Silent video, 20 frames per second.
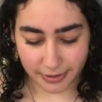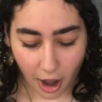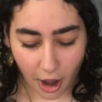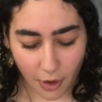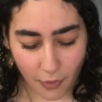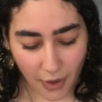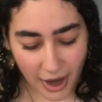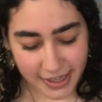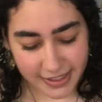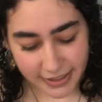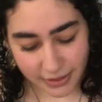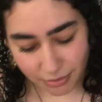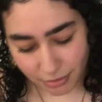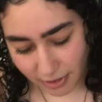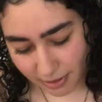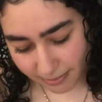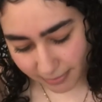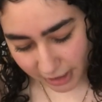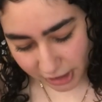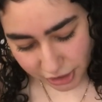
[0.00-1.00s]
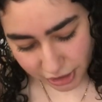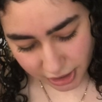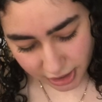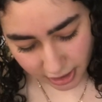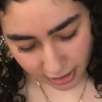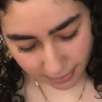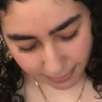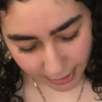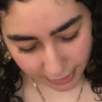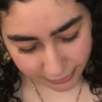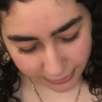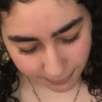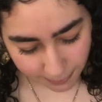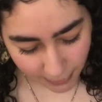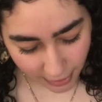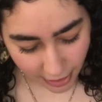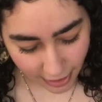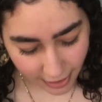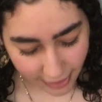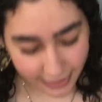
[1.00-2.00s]
Oh, I did want to mention about the
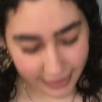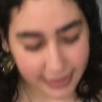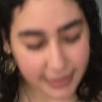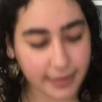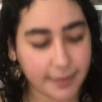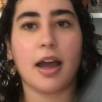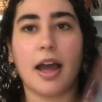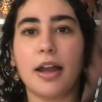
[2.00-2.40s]
box.